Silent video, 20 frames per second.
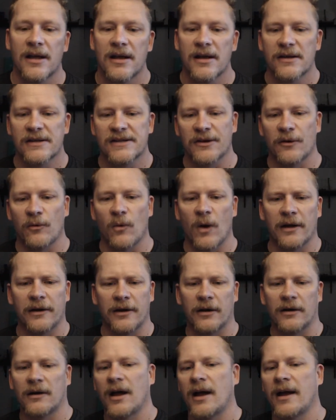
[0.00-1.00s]
So while
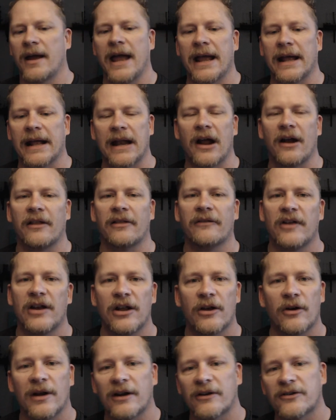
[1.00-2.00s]
you're uh, hanging out on the video here,